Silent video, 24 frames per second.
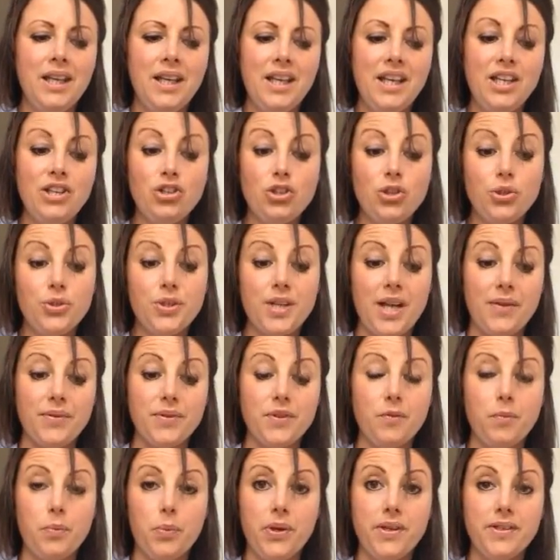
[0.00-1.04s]
He's just
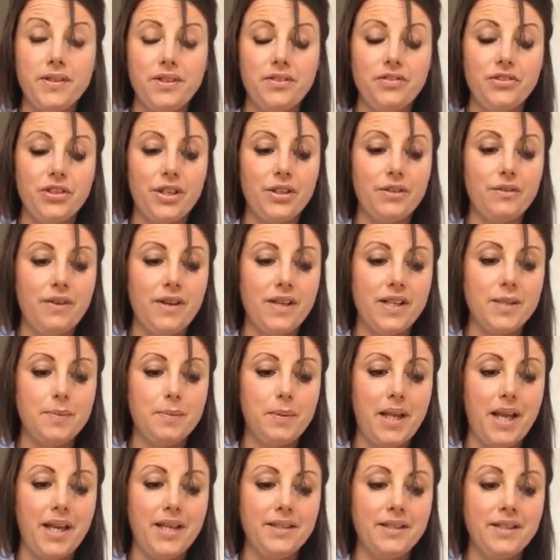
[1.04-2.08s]
out of prison, January
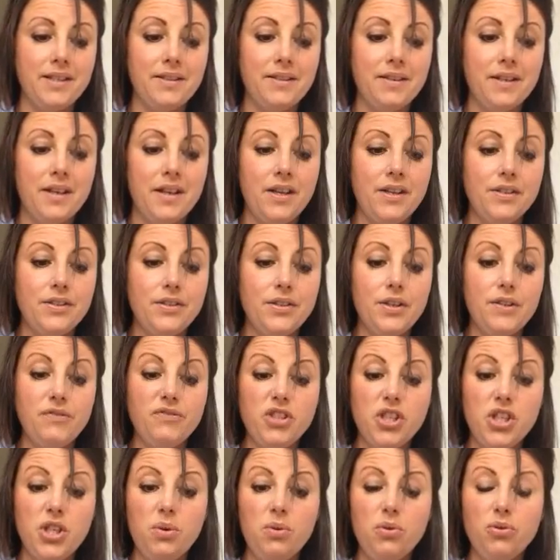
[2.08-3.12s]
explained. Served
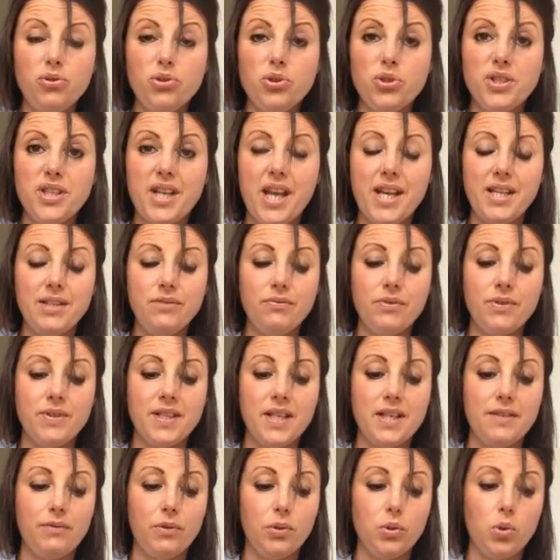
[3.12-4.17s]
200 days for his
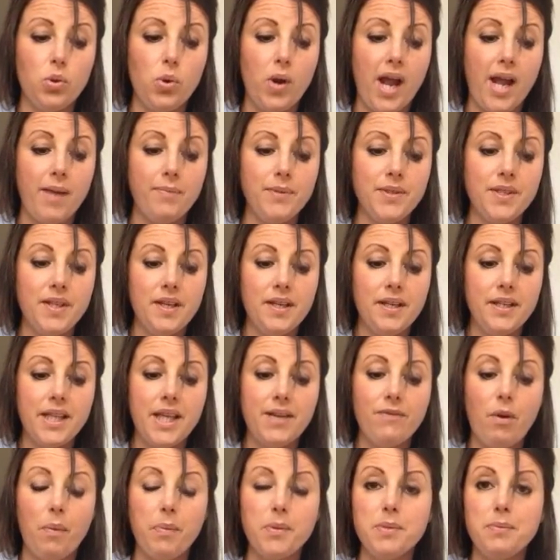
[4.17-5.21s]
evil crimes.
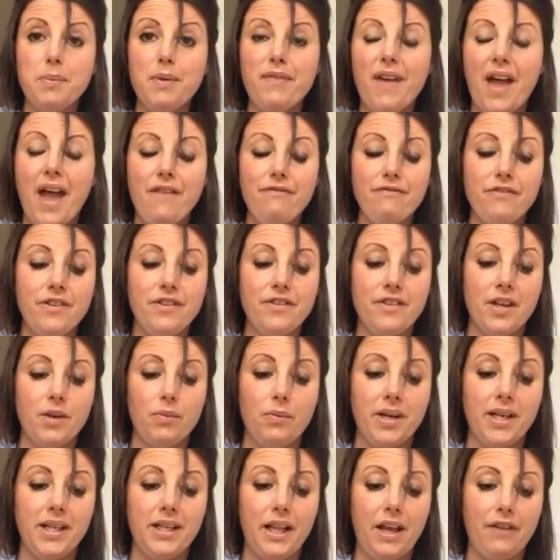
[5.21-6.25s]
They robbed him of everything
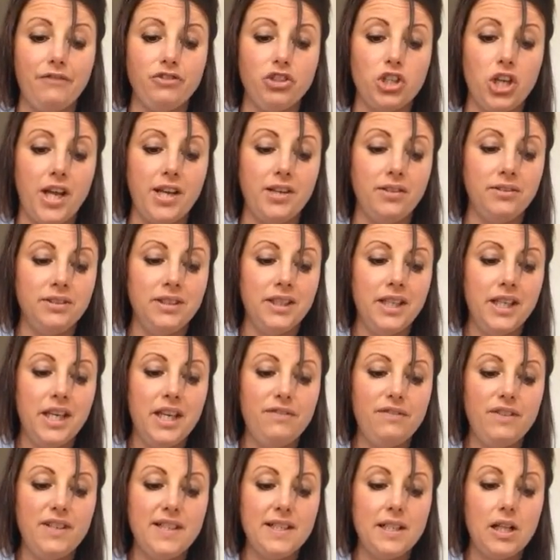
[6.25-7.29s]
when he left jail,
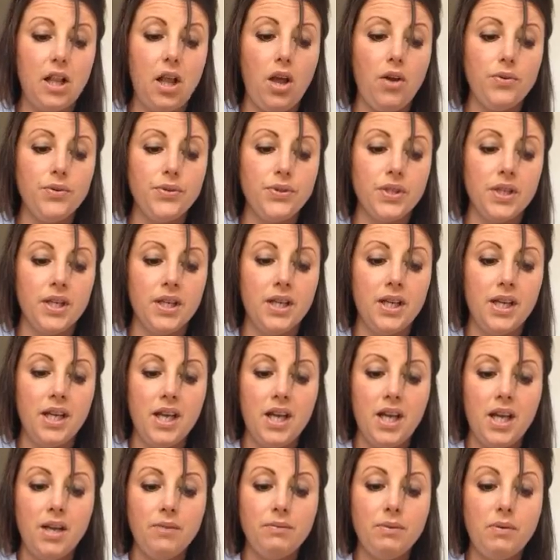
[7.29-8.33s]
even his clothes.
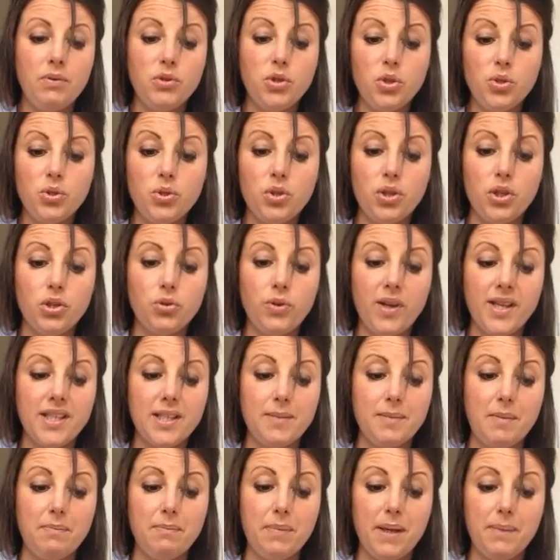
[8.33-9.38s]
We were just going to dress
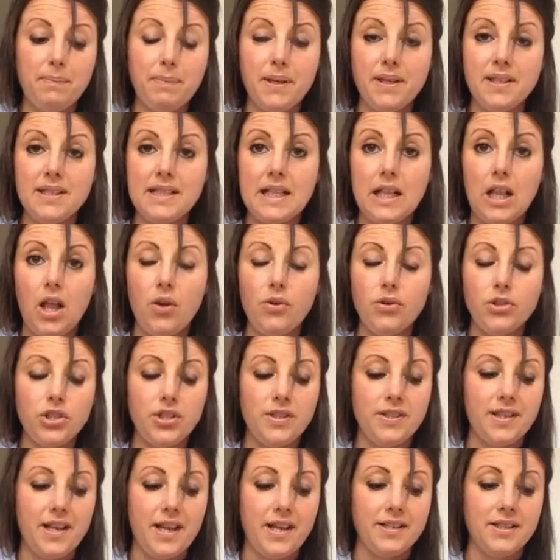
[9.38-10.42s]
him in Big Bill's clothes, she
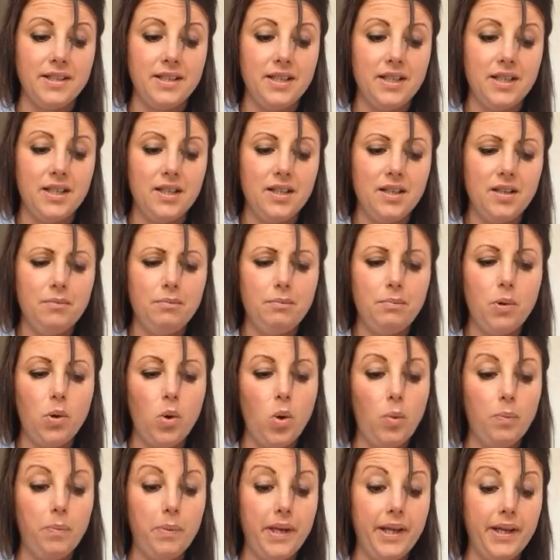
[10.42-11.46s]
said.
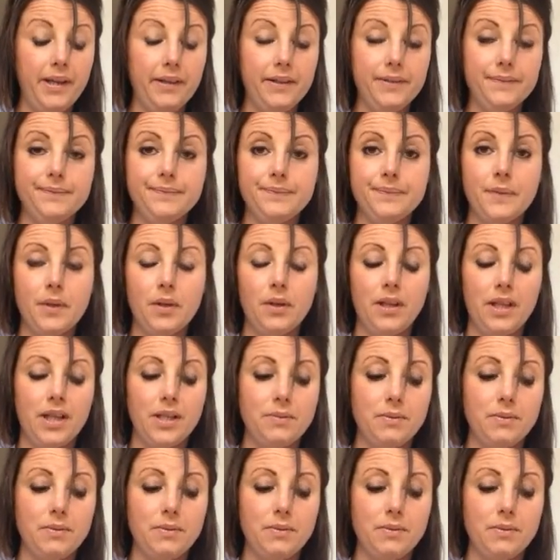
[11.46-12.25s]
Poor Bill, Uncle